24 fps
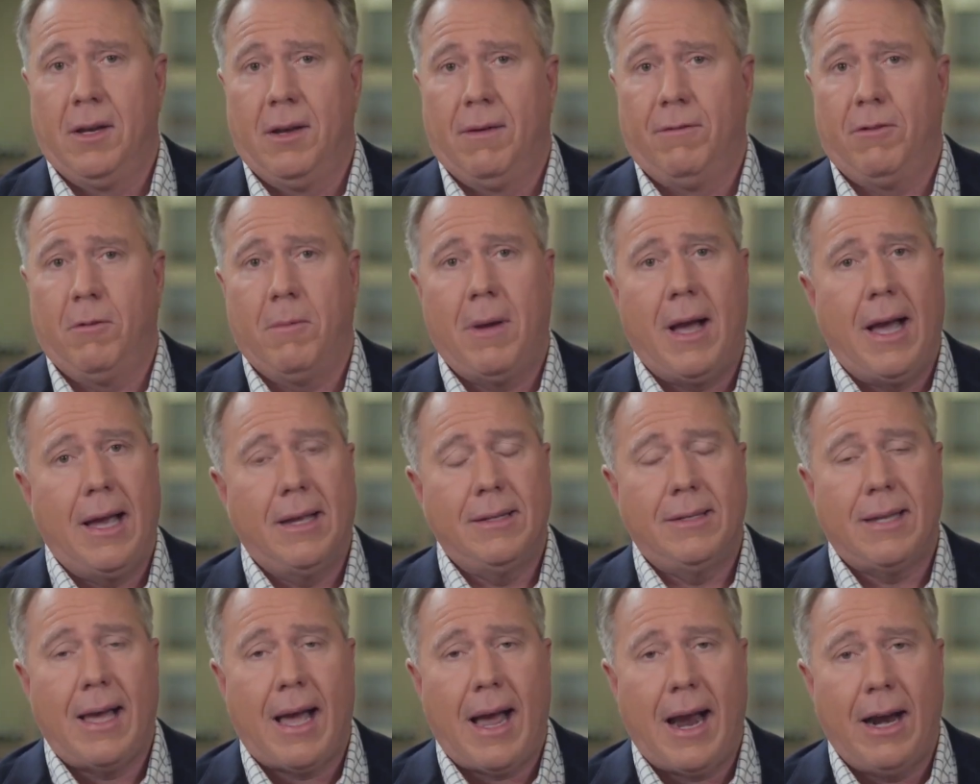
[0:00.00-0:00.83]
For my
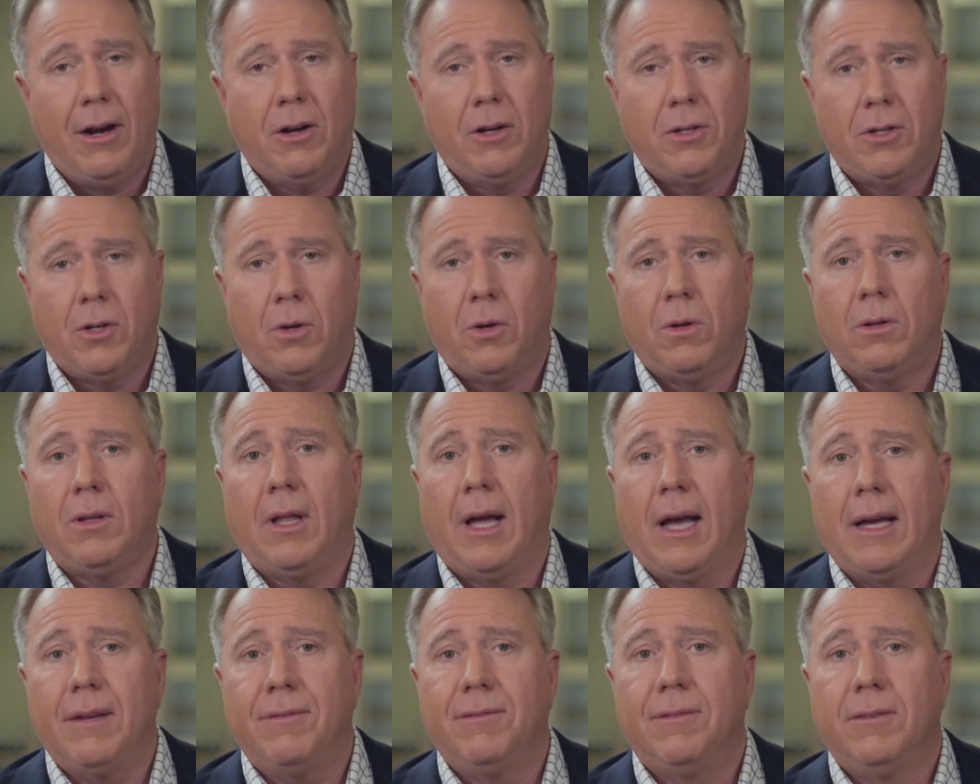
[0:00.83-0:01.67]
entire adult
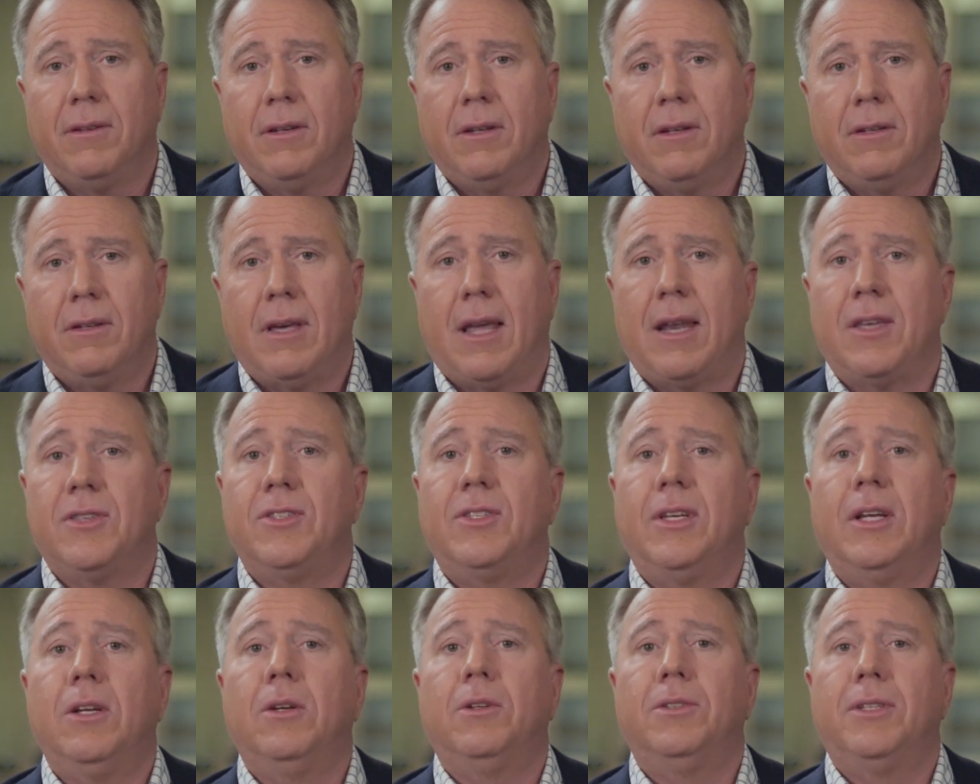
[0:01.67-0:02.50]
life, not a
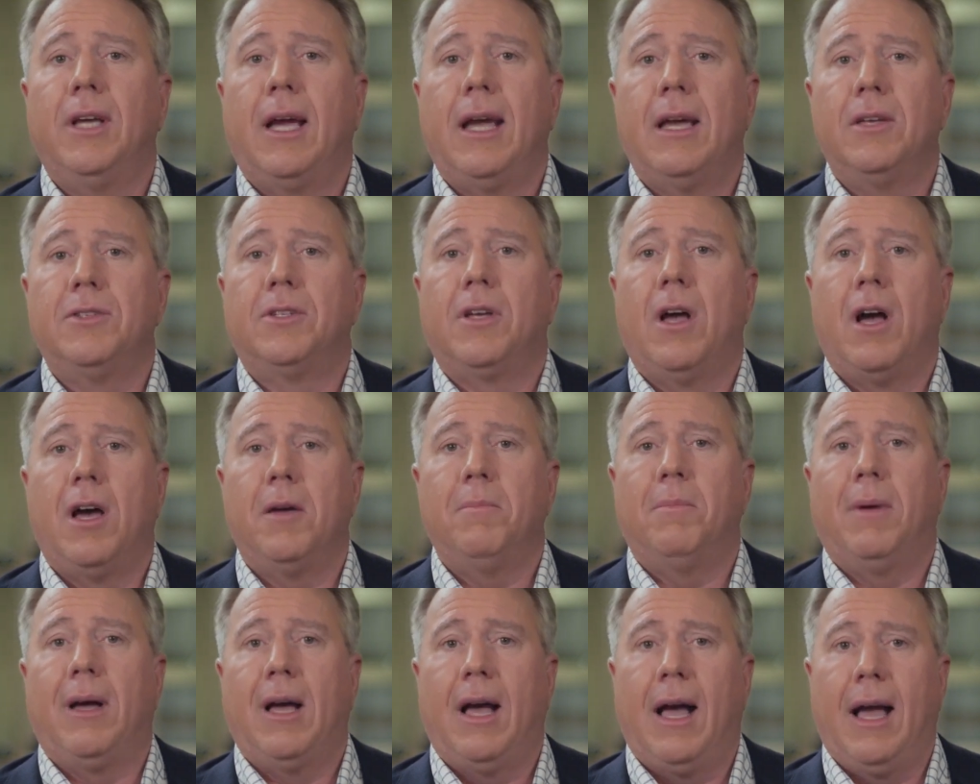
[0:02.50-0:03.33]
single day has
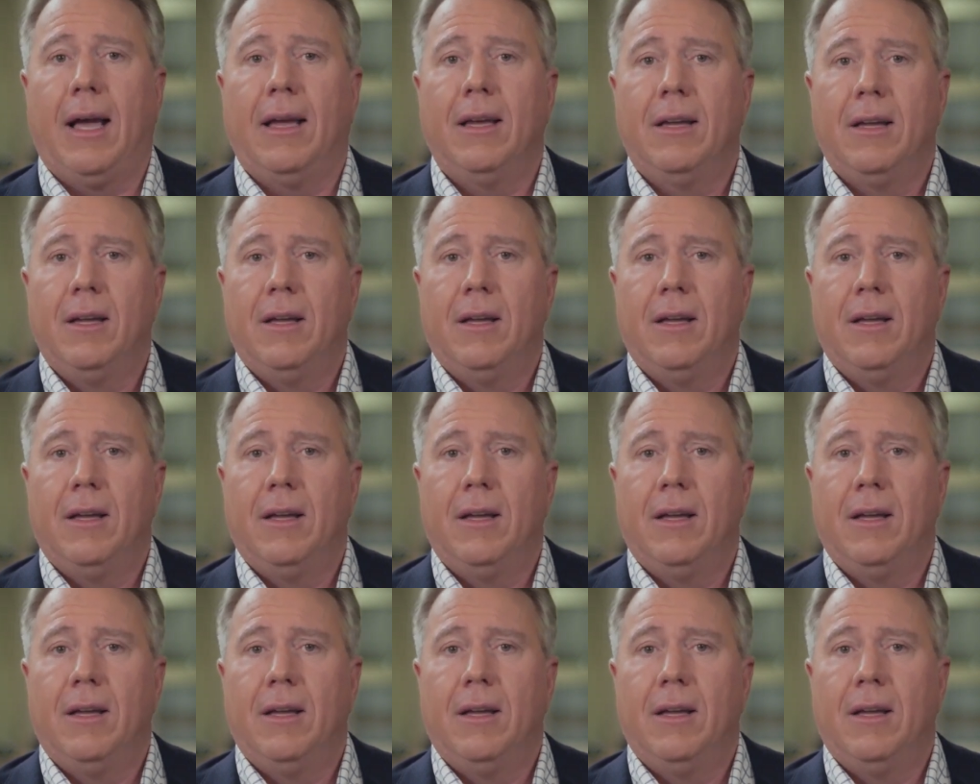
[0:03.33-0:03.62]
gone by